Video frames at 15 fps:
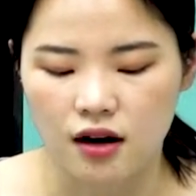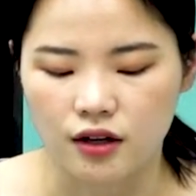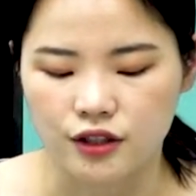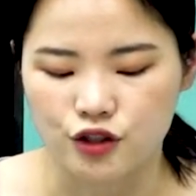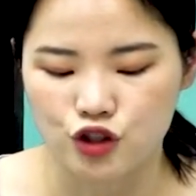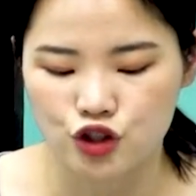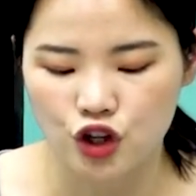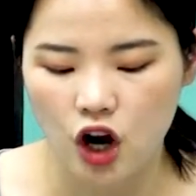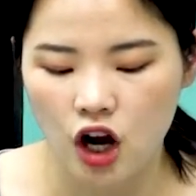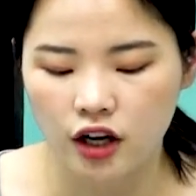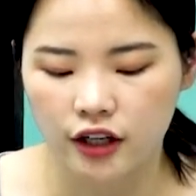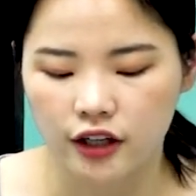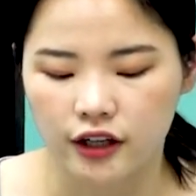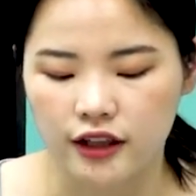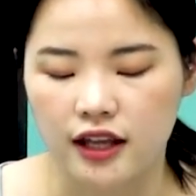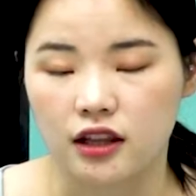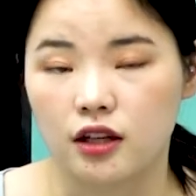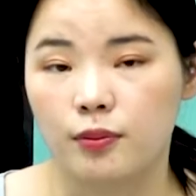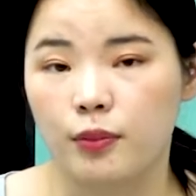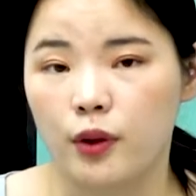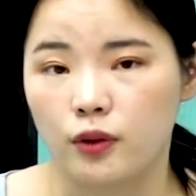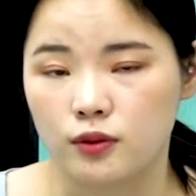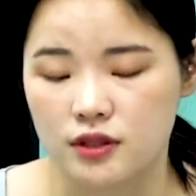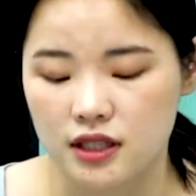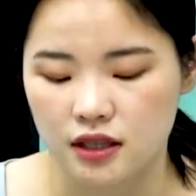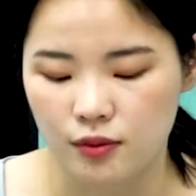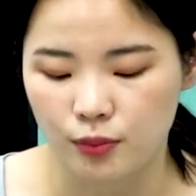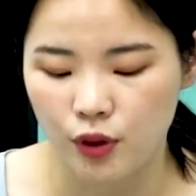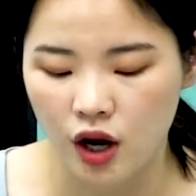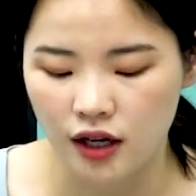are stronger than the bonds in
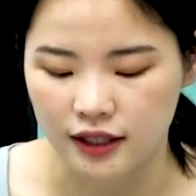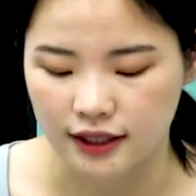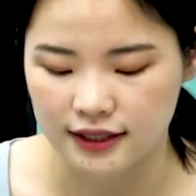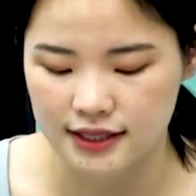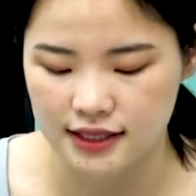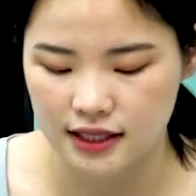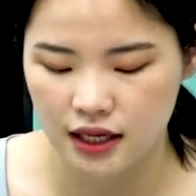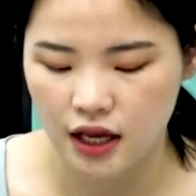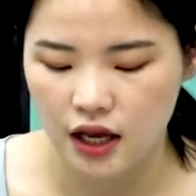the products.